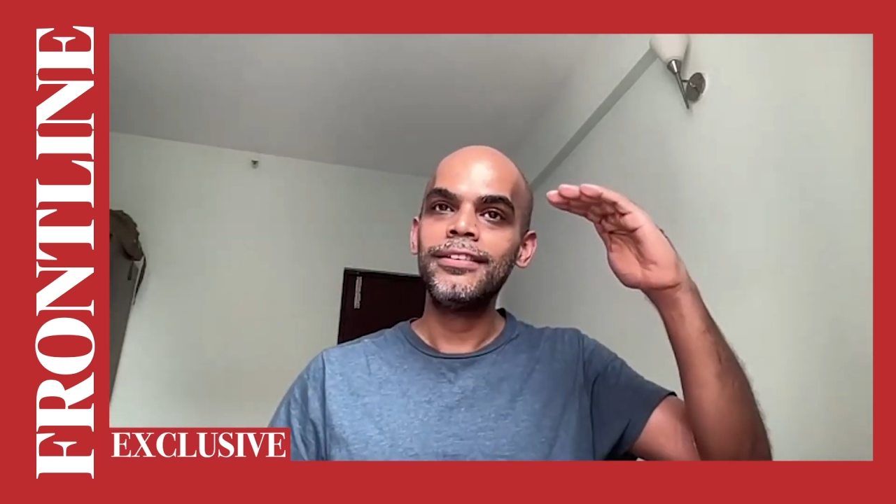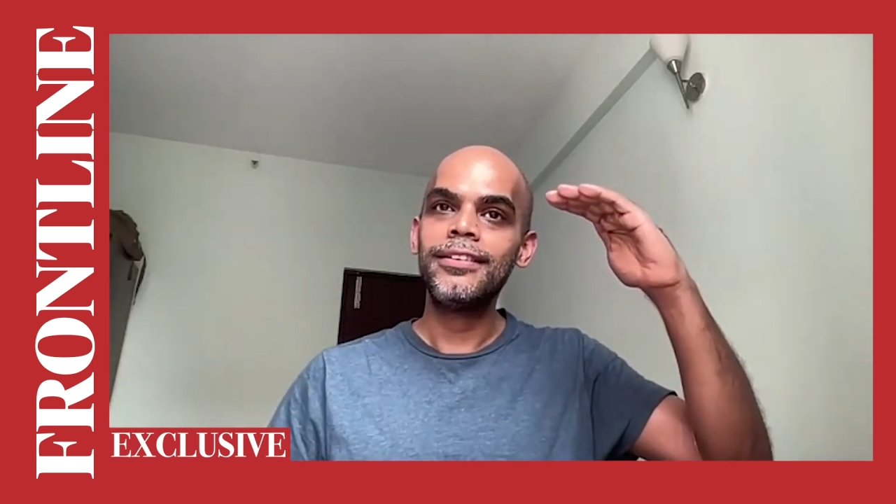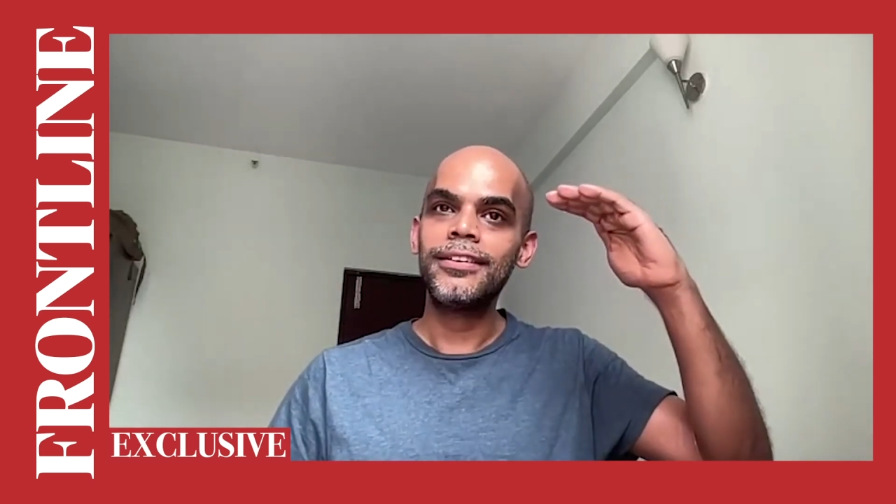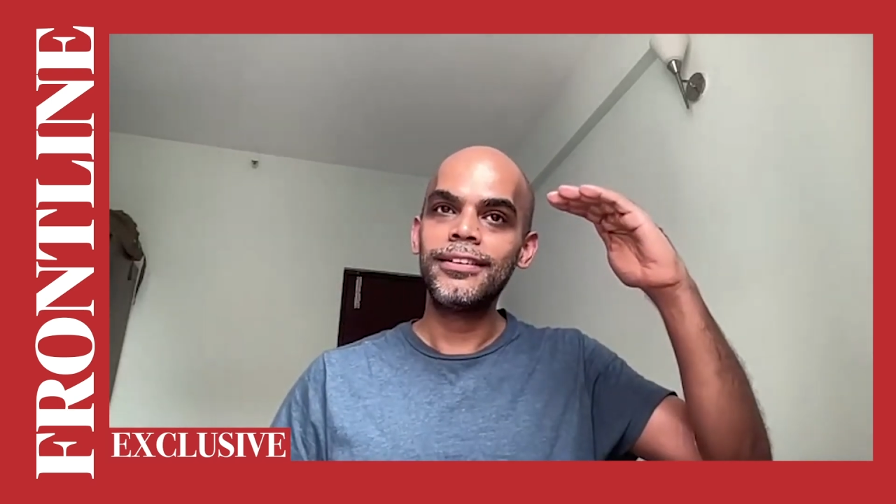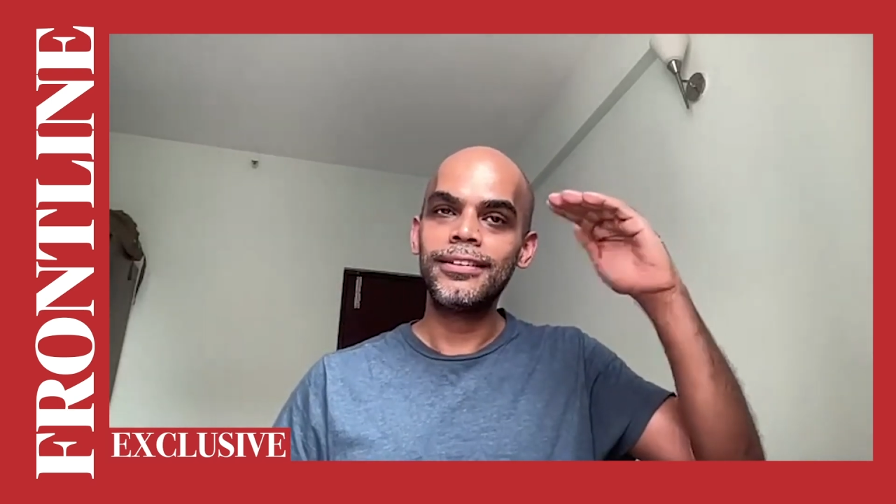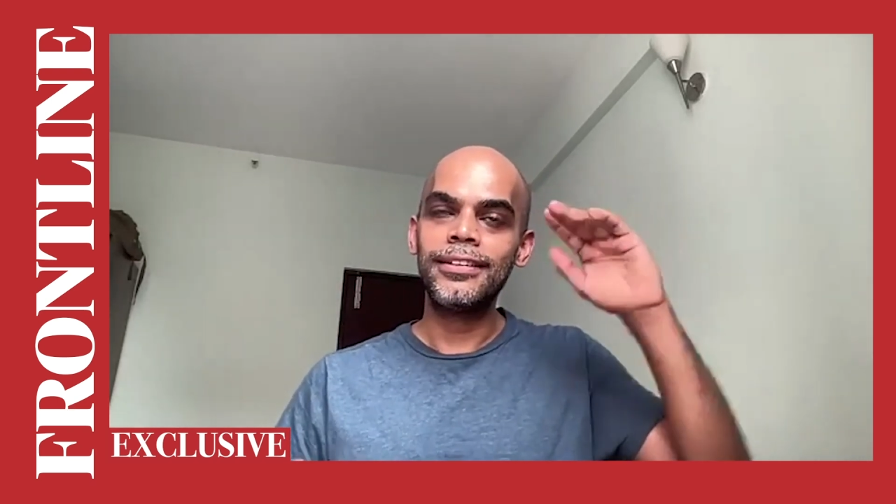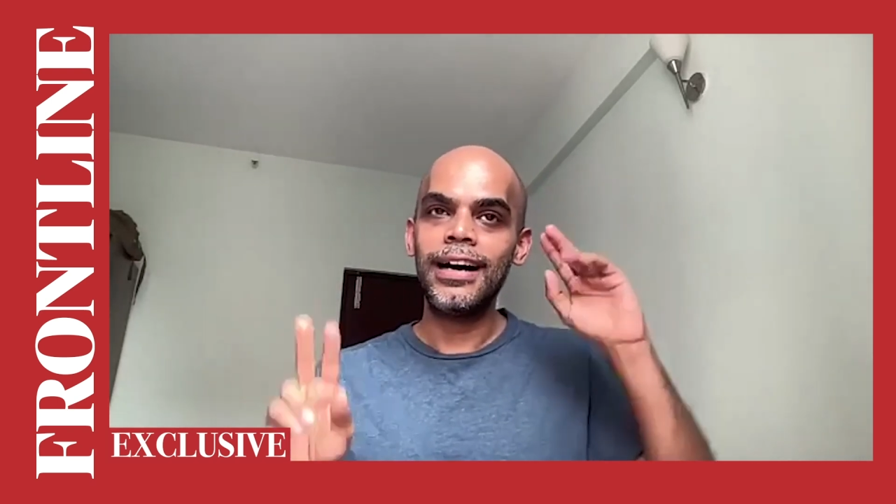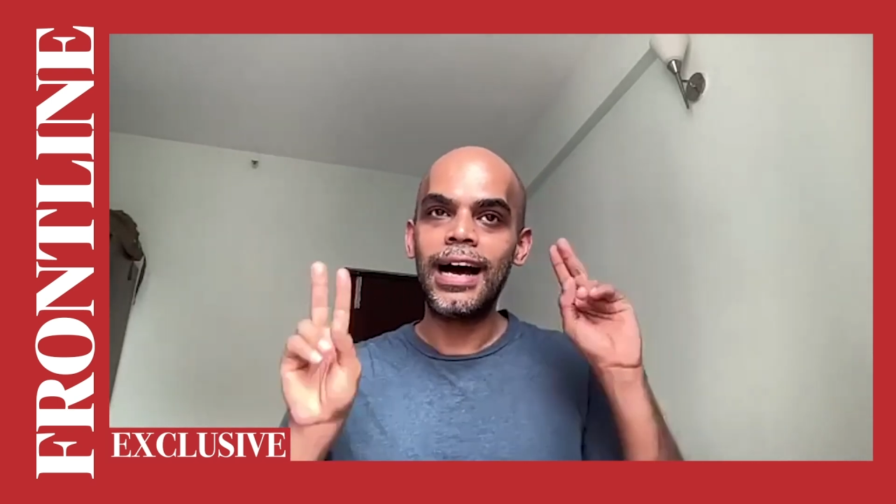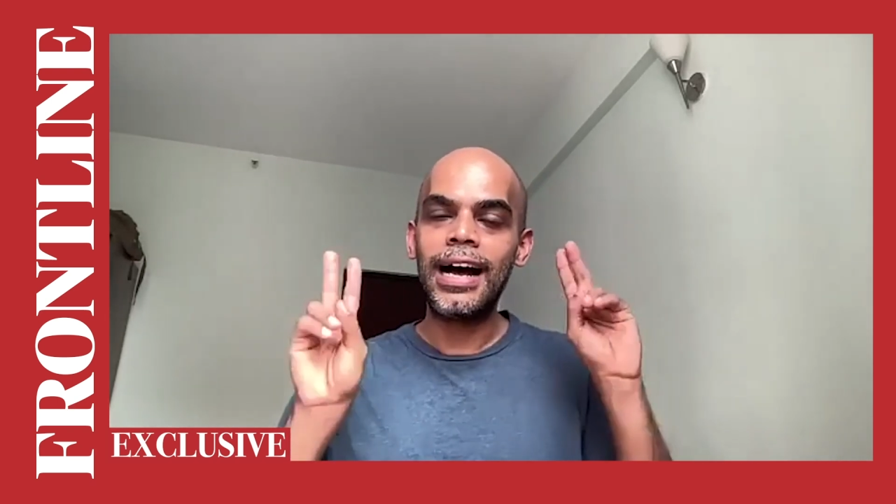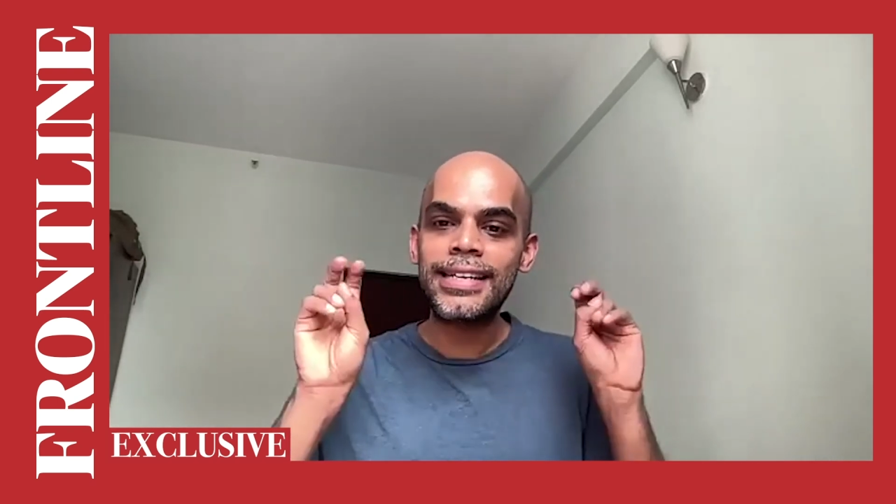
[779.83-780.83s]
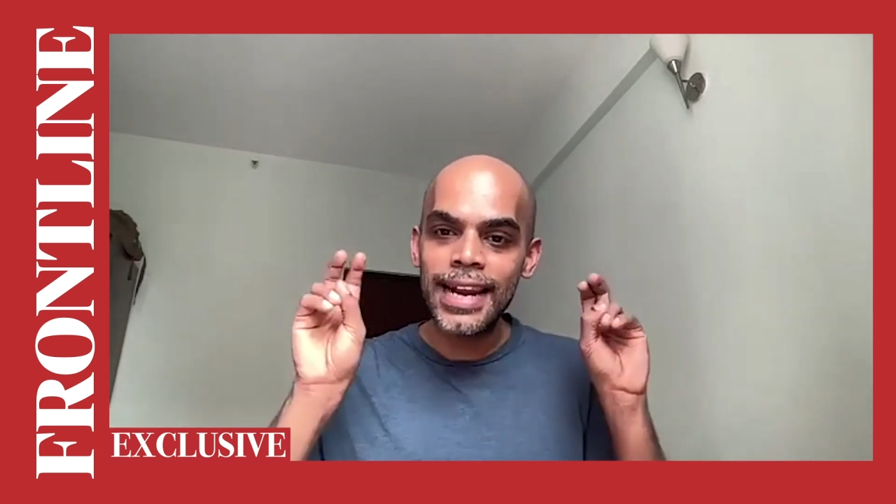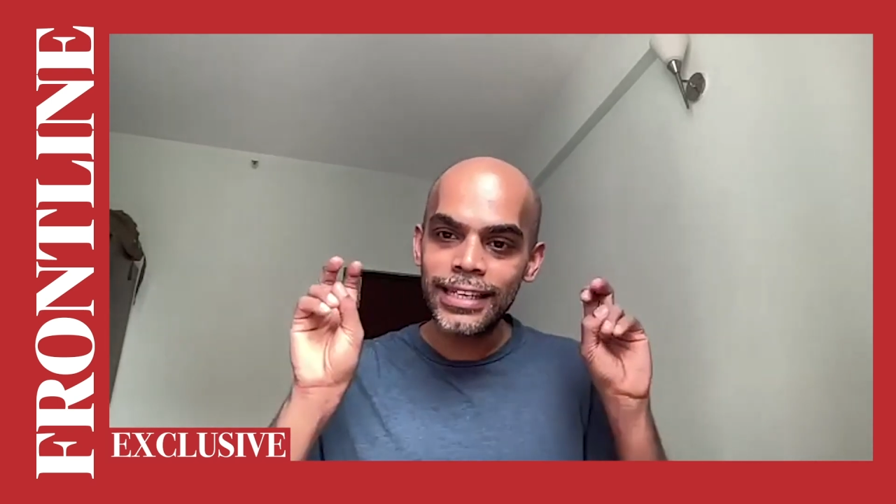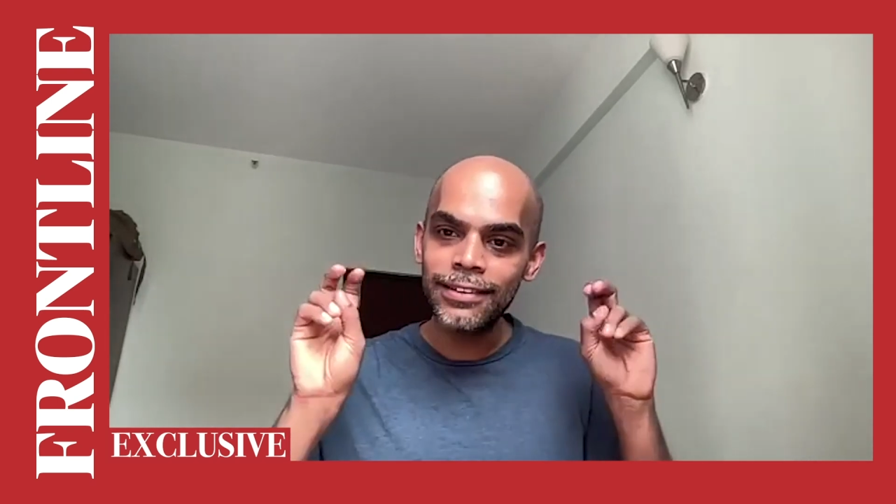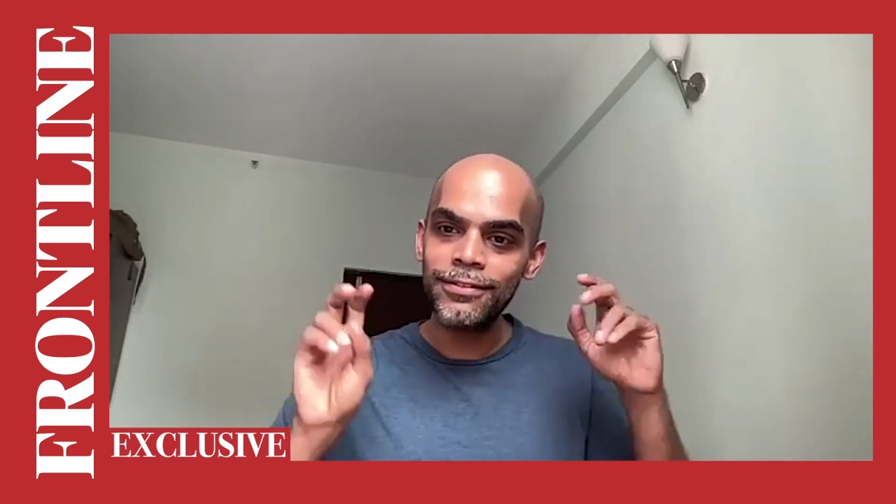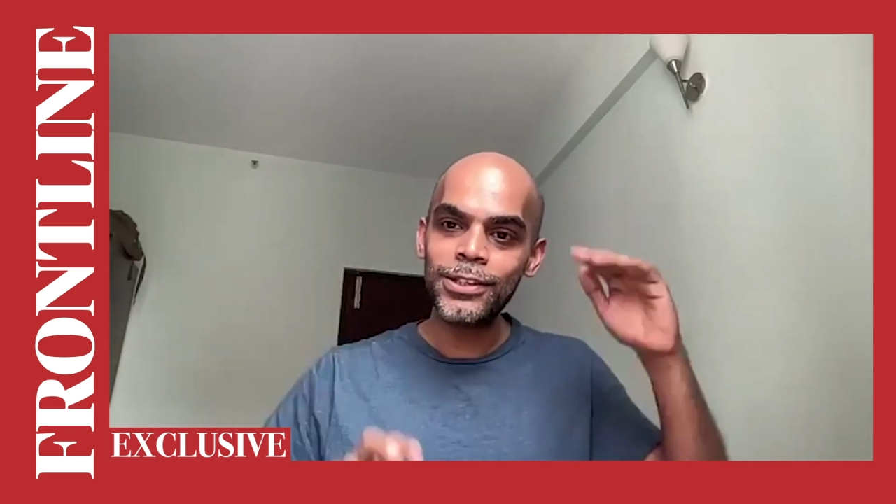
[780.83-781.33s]
the
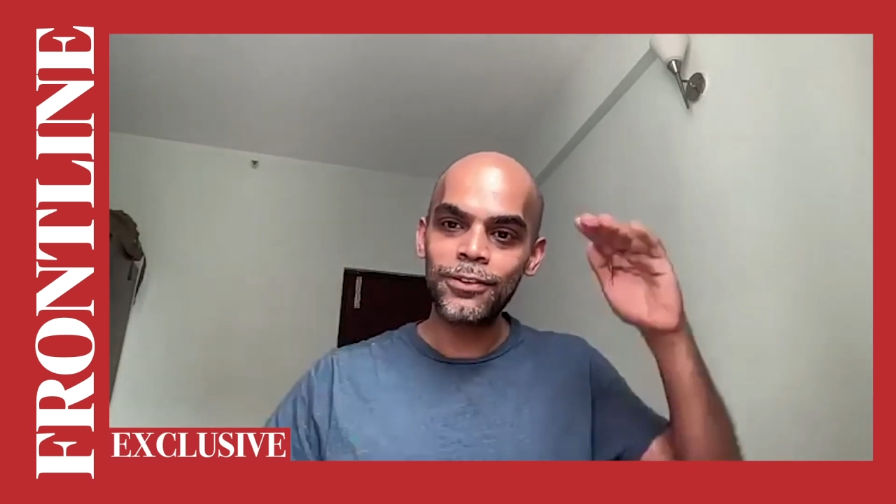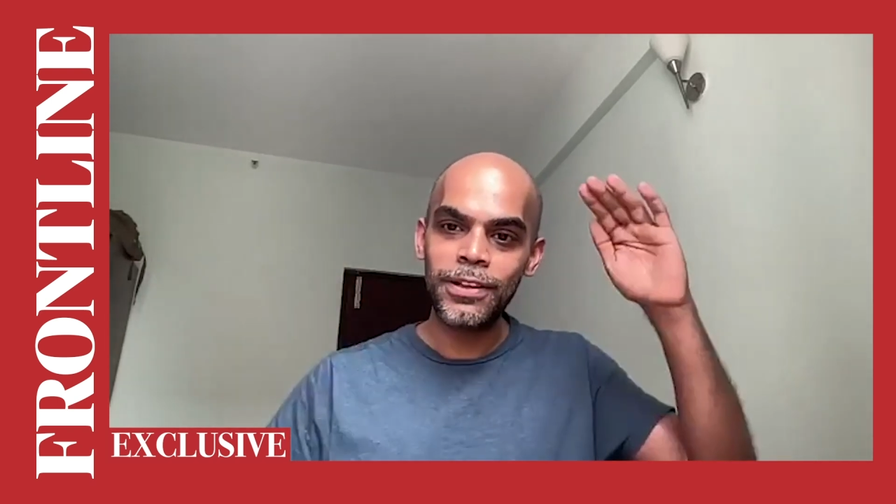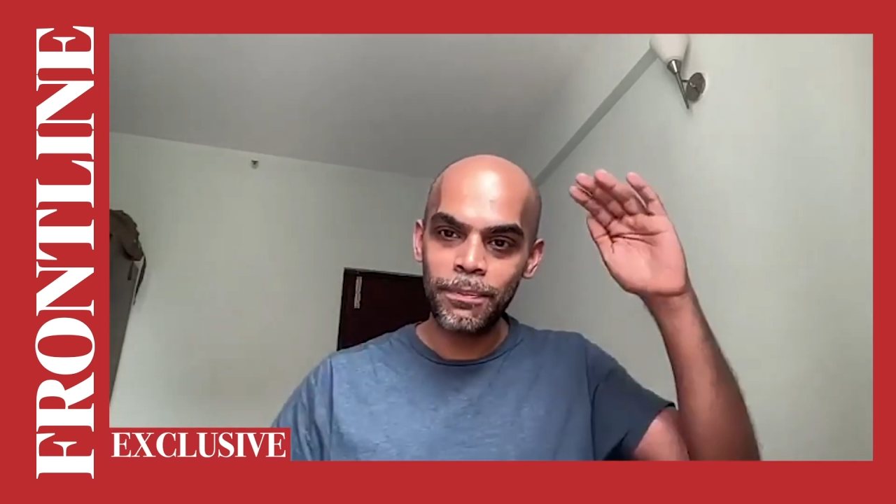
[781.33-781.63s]
attractiveness of the